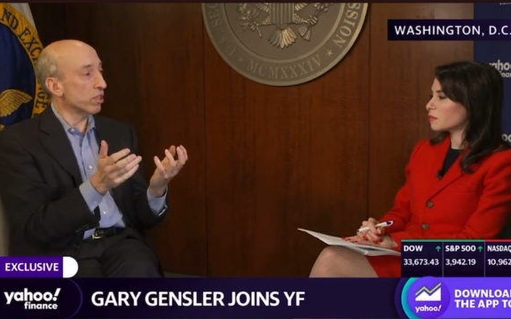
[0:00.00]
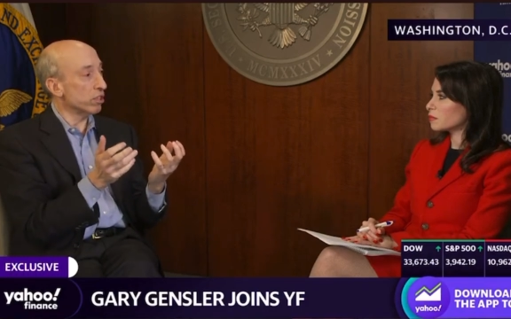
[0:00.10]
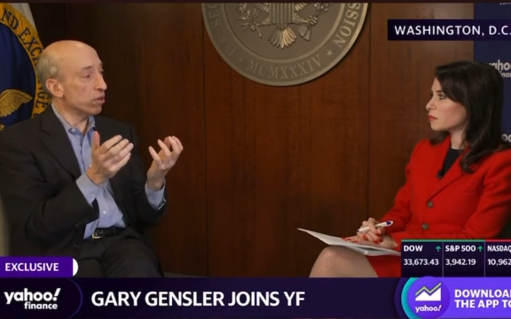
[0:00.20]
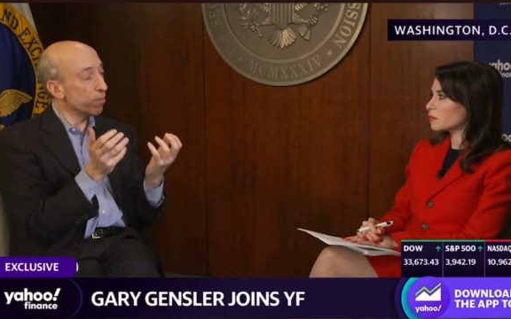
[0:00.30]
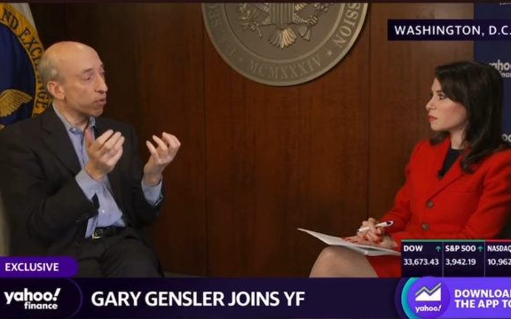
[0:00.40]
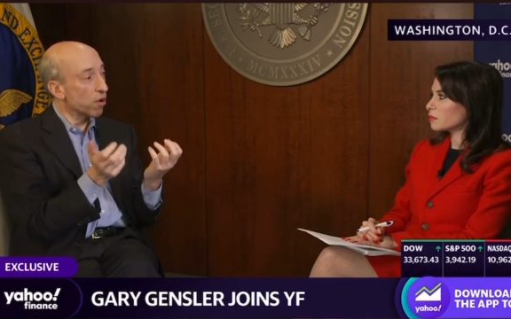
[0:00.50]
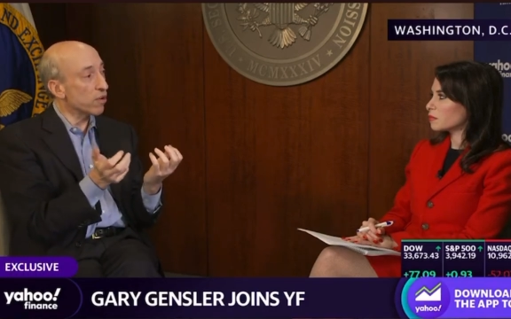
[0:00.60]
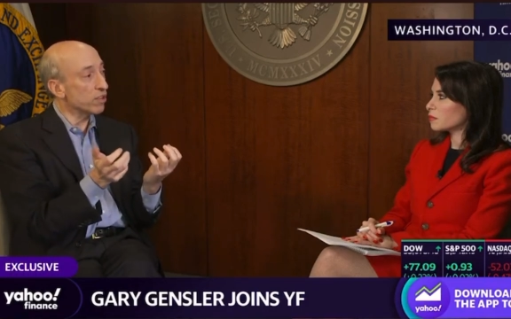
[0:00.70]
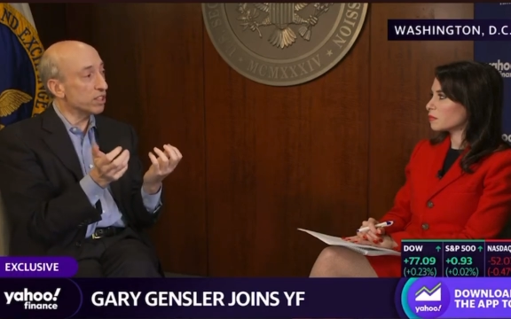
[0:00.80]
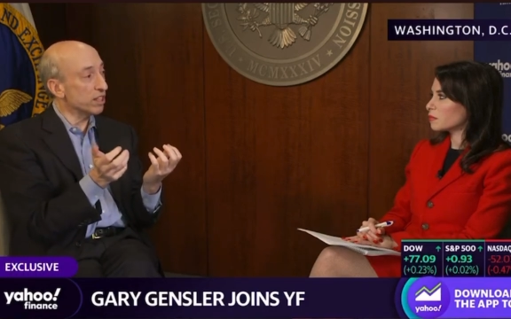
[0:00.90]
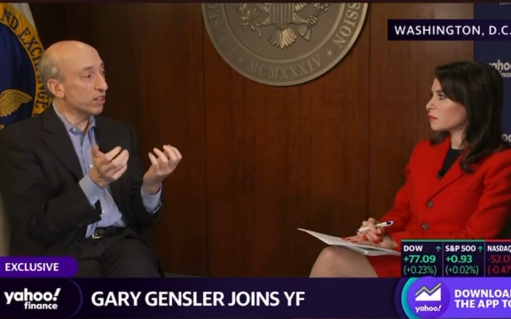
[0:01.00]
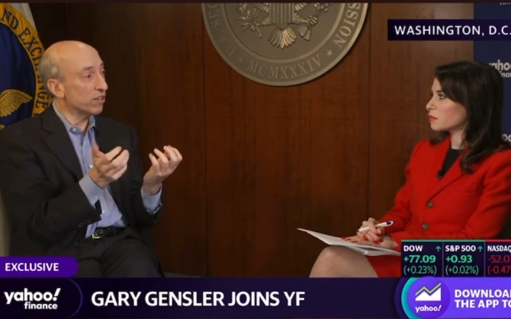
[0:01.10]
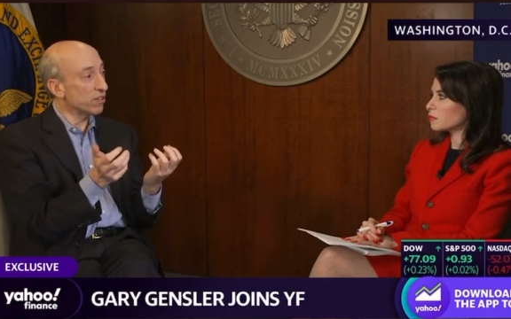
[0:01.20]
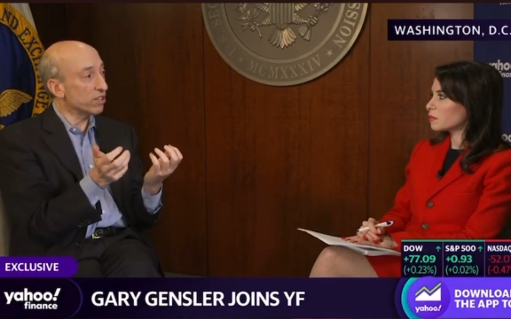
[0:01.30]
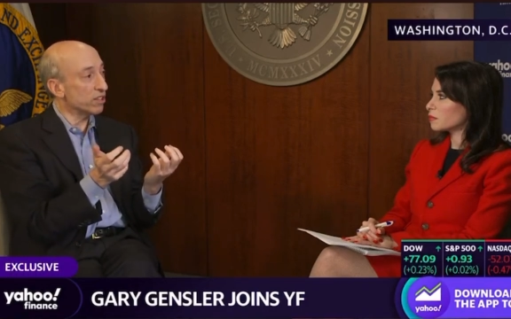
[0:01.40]
Speaker 1: that your broker
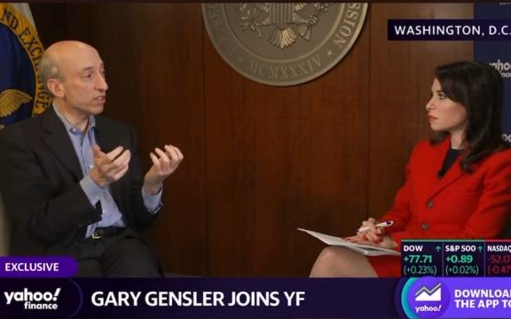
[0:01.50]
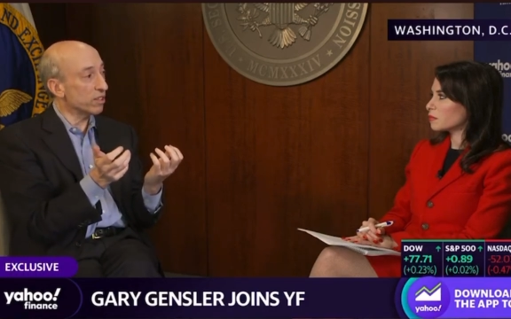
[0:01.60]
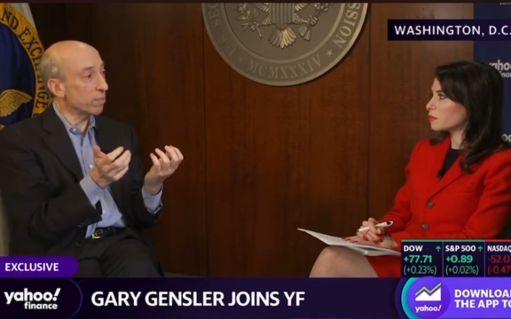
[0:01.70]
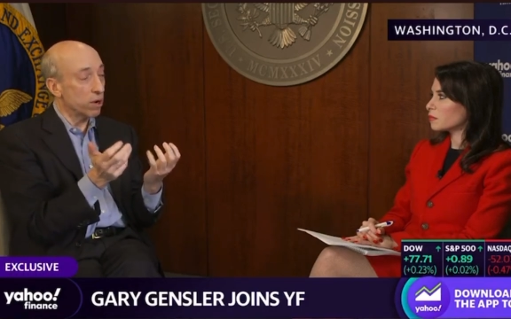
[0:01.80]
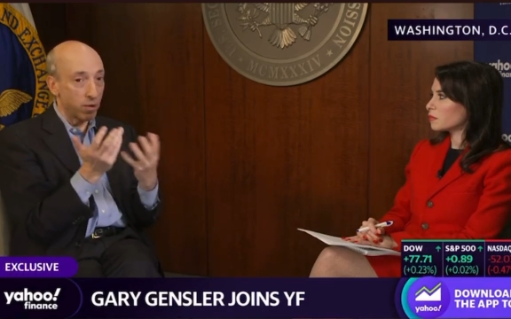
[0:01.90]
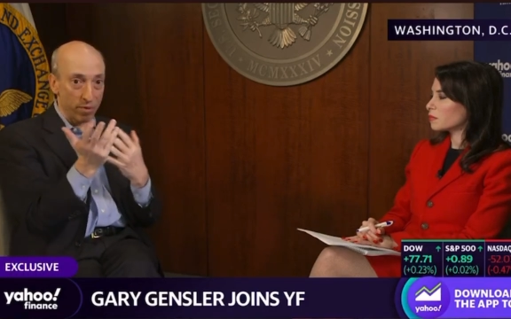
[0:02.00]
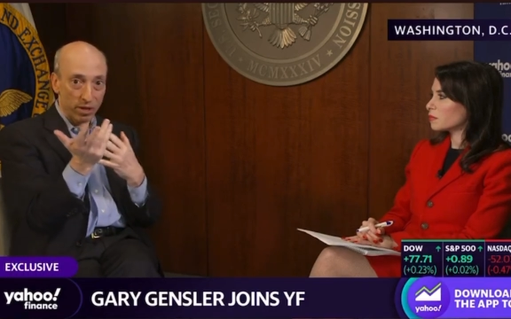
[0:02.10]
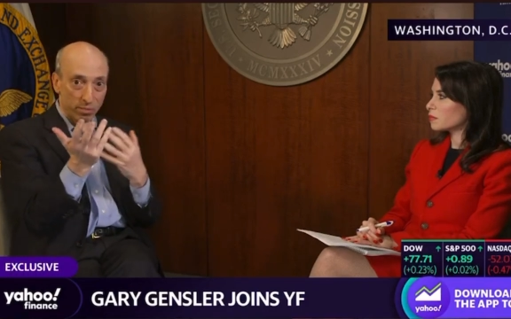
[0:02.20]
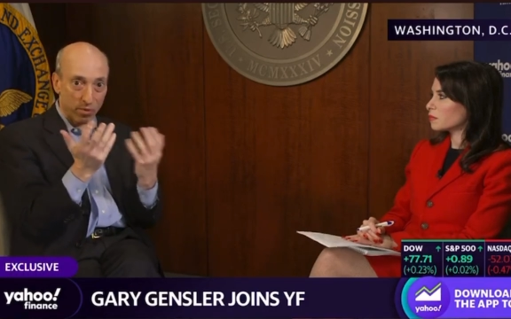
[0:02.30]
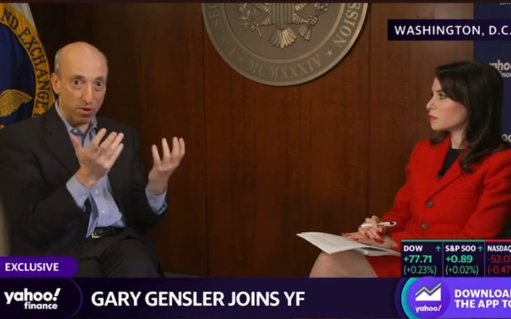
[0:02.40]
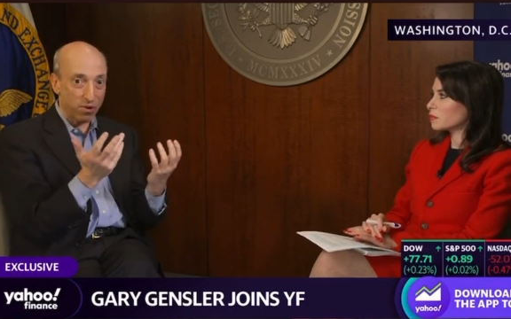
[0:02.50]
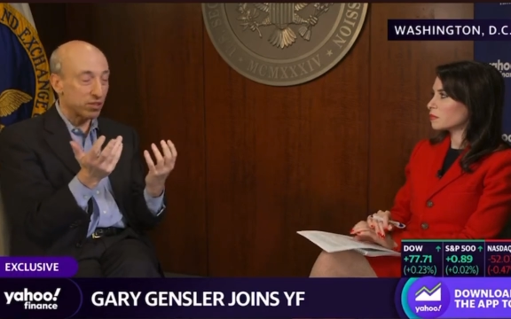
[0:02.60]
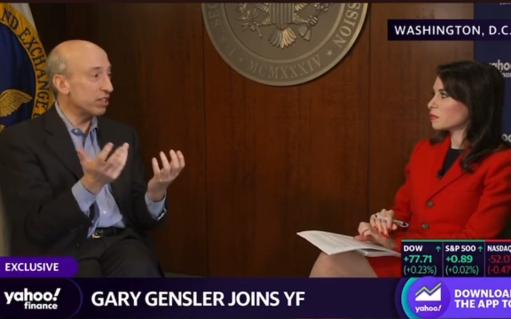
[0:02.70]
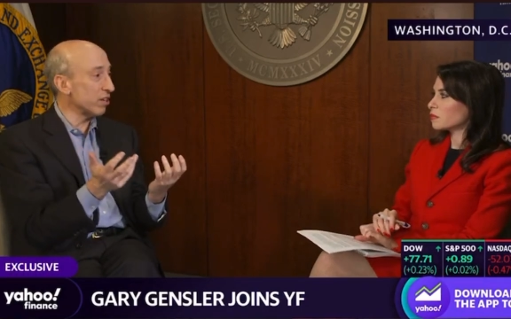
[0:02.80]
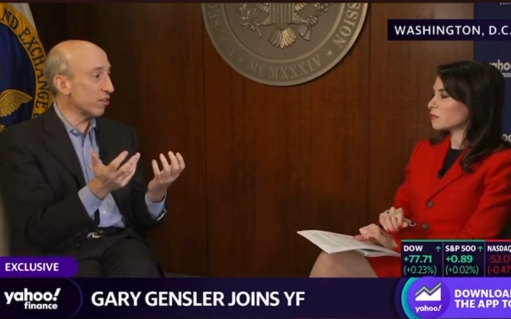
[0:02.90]
dealers, the public's
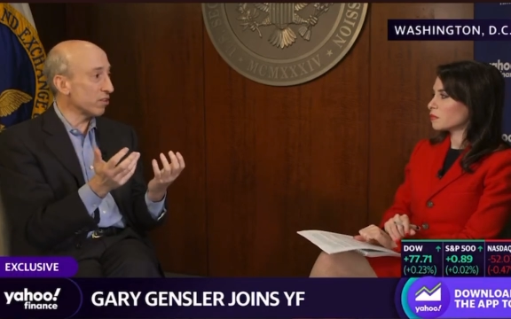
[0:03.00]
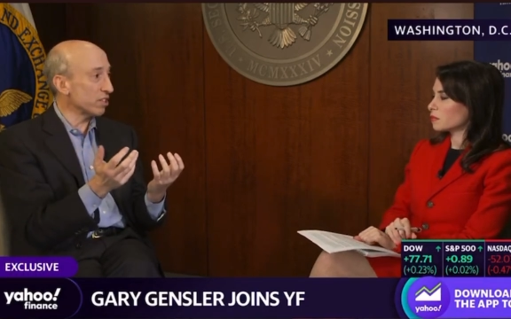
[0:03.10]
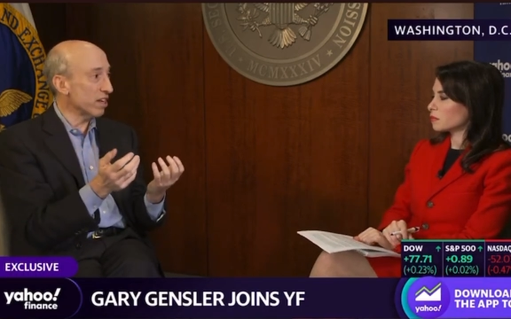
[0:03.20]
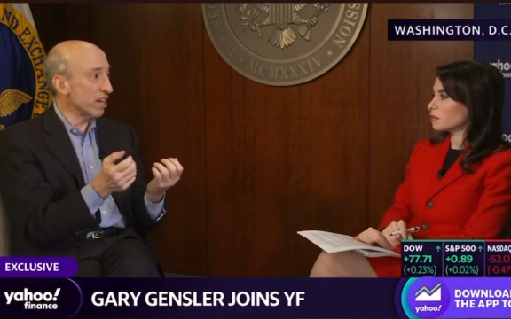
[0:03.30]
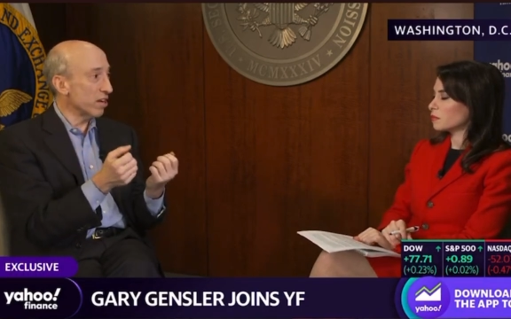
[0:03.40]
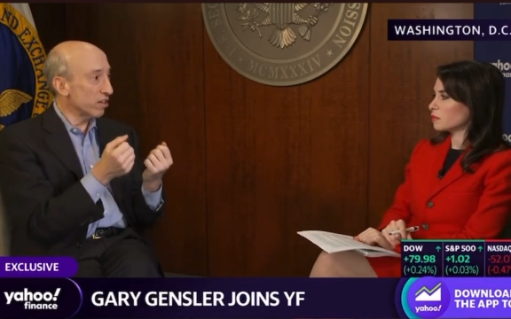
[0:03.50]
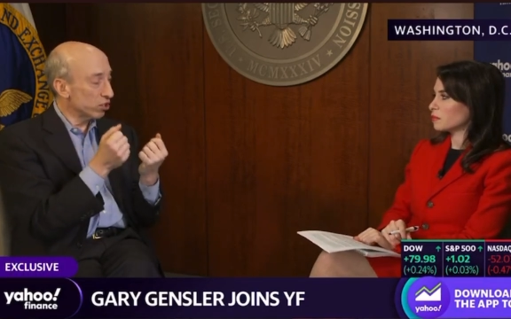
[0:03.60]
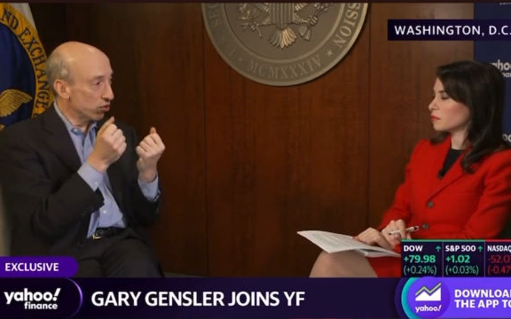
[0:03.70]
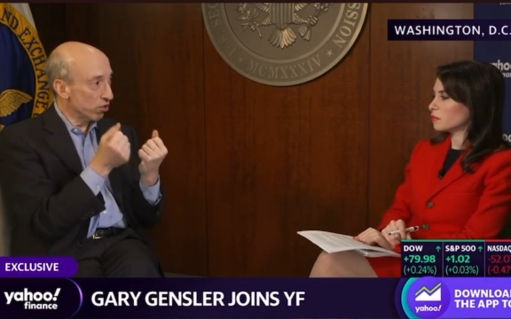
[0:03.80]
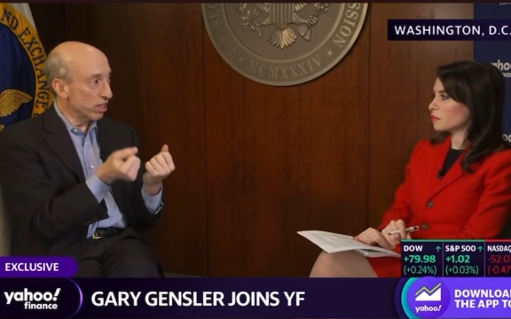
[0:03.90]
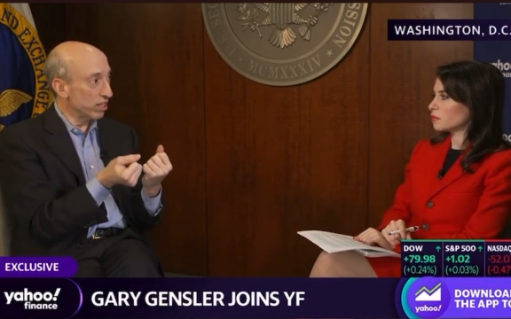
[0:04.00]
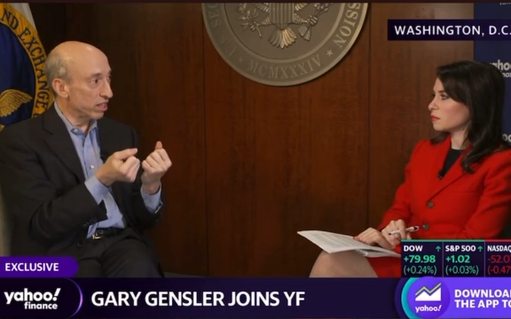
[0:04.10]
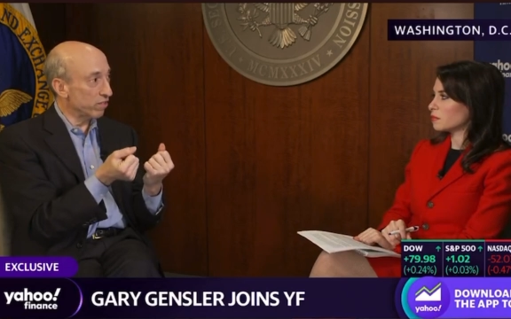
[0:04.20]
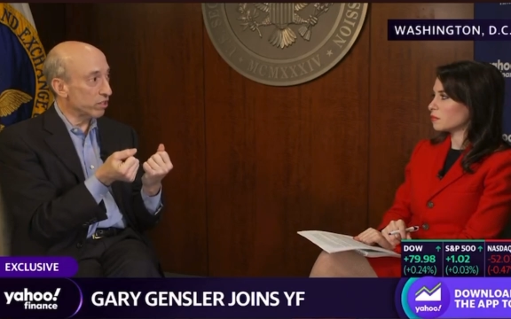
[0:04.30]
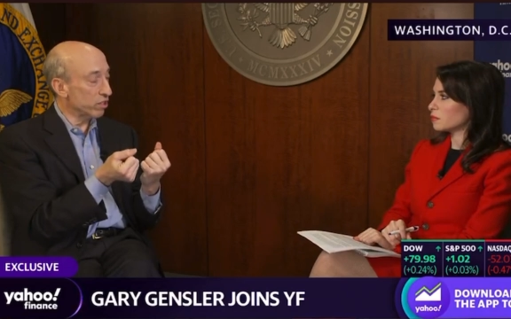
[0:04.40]
broker dealers, truly
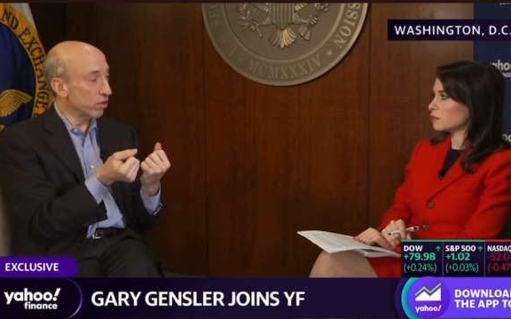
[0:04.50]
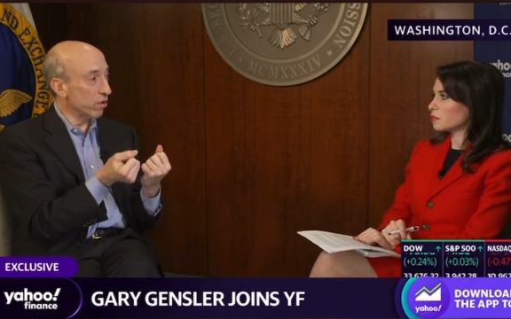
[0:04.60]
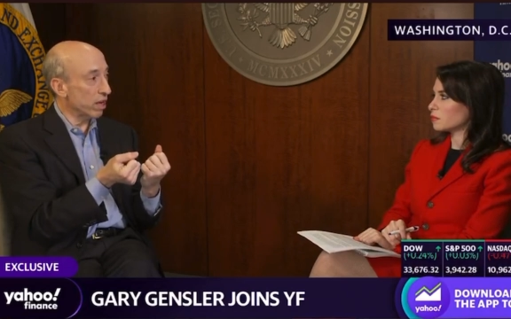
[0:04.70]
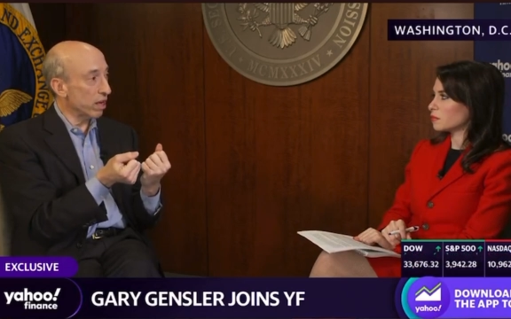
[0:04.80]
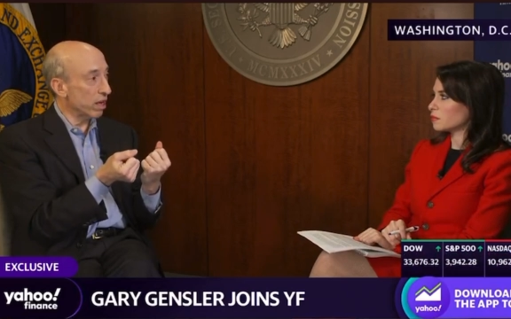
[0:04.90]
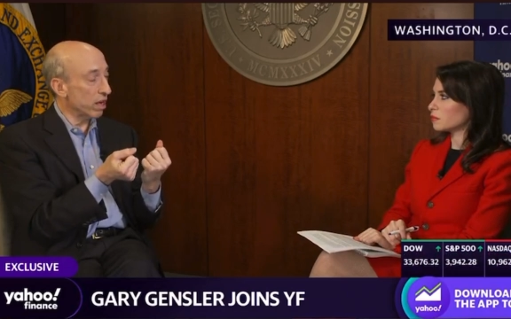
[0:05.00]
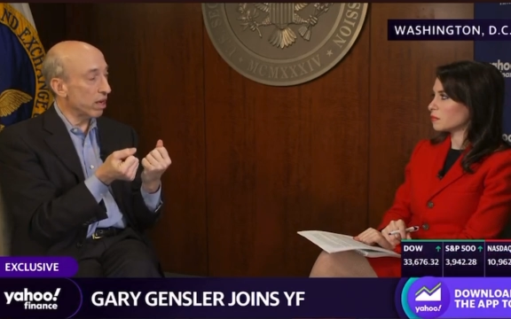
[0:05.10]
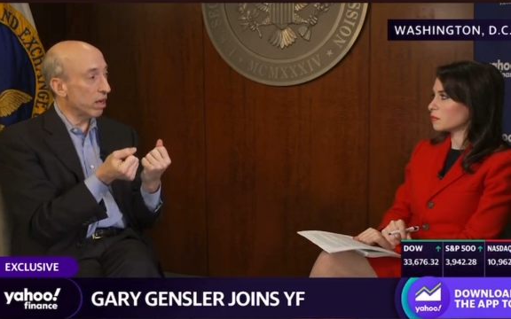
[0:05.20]
gives you uh,